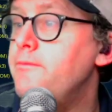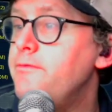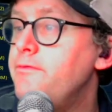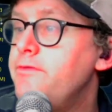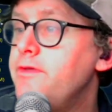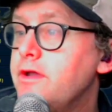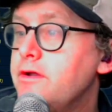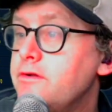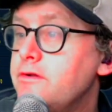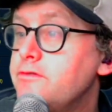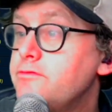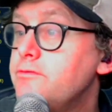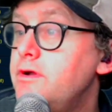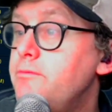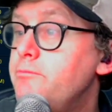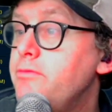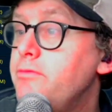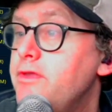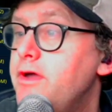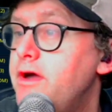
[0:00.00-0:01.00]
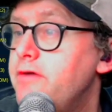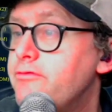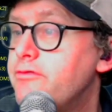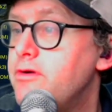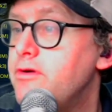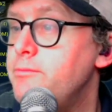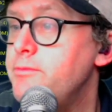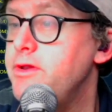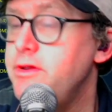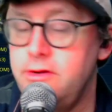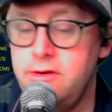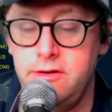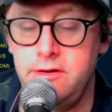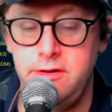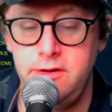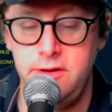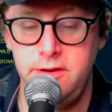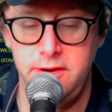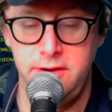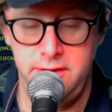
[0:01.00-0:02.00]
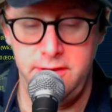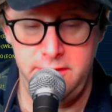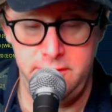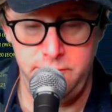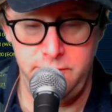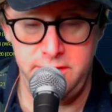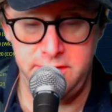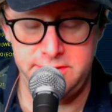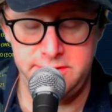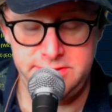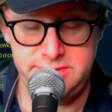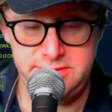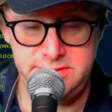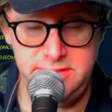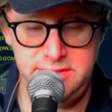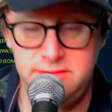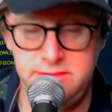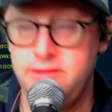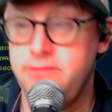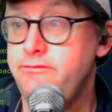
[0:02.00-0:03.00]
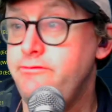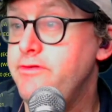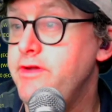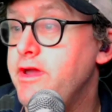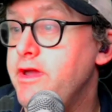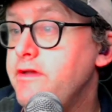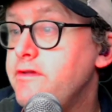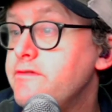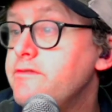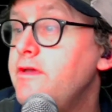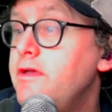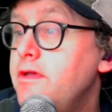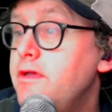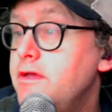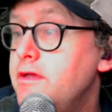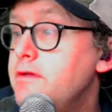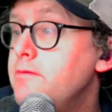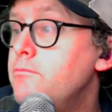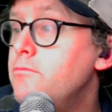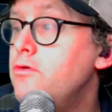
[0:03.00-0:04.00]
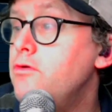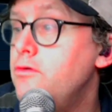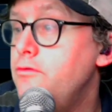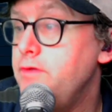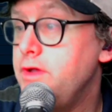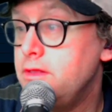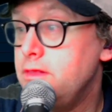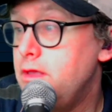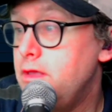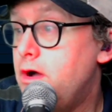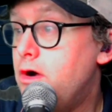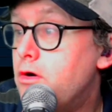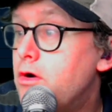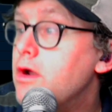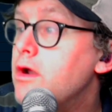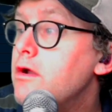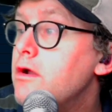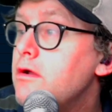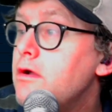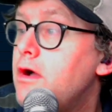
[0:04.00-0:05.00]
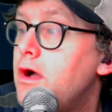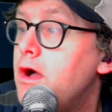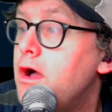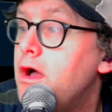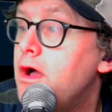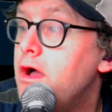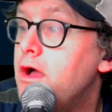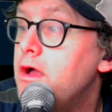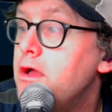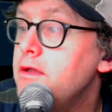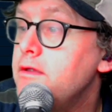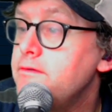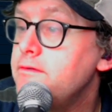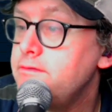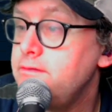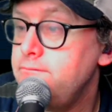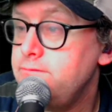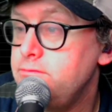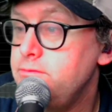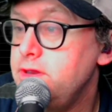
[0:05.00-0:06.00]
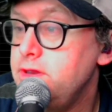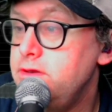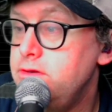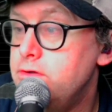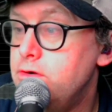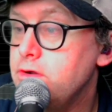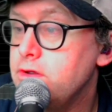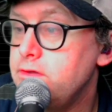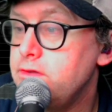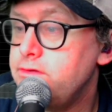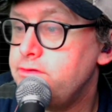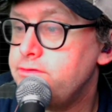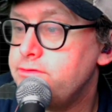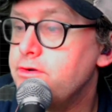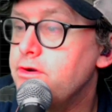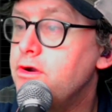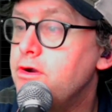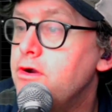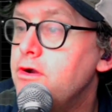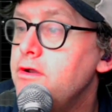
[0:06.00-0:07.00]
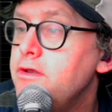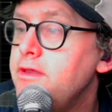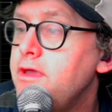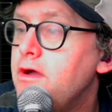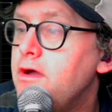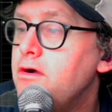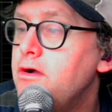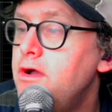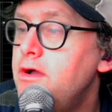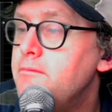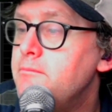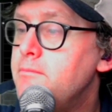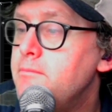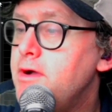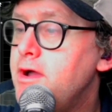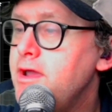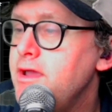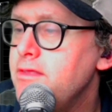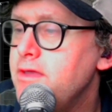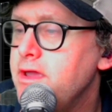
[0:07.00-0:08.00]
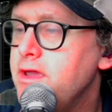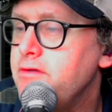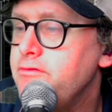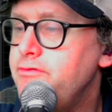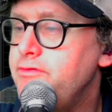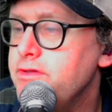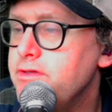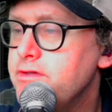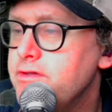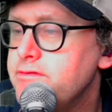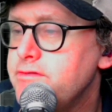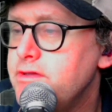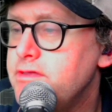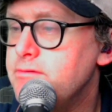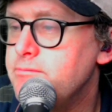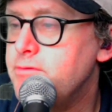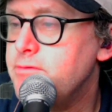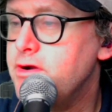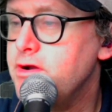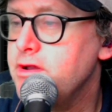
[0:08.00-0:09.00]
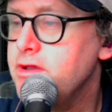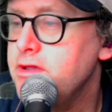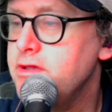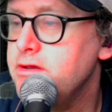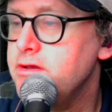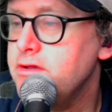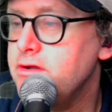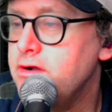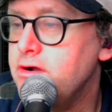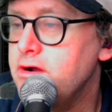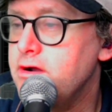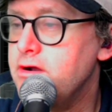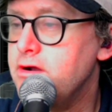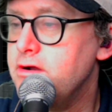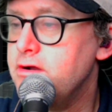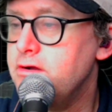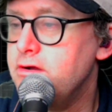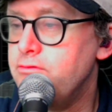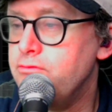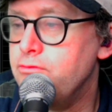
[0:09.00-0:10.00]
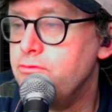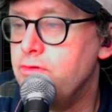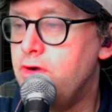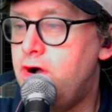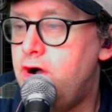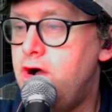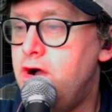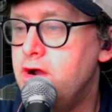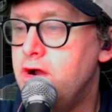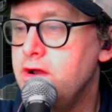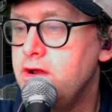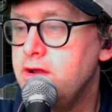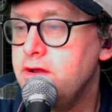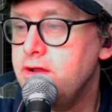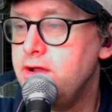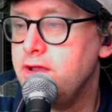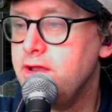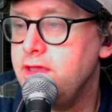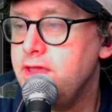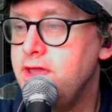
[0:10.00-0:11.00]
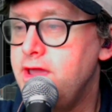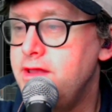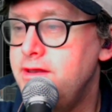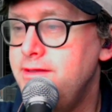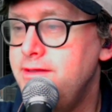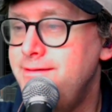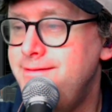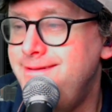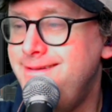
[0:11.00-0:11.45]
Thinkorswim platform here, we can see the VIX moving lower. Seems to be no concern. Now, my feelings on the market are wrong again.